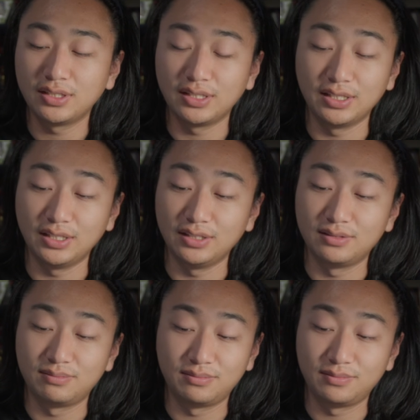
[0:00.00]
It
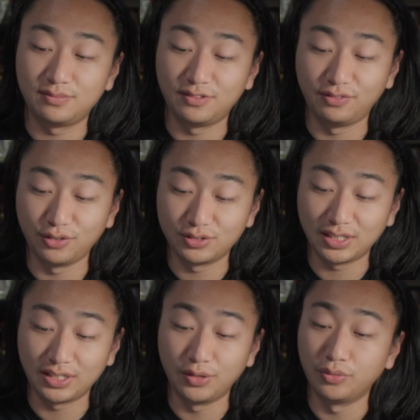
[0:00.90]
feels
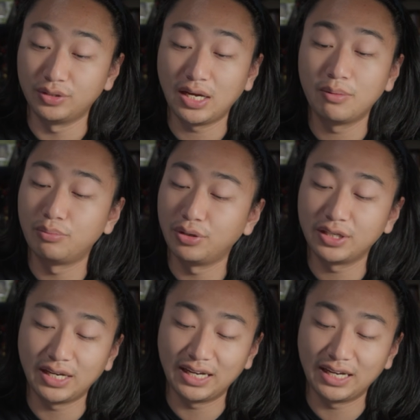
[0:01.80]
like it will not break.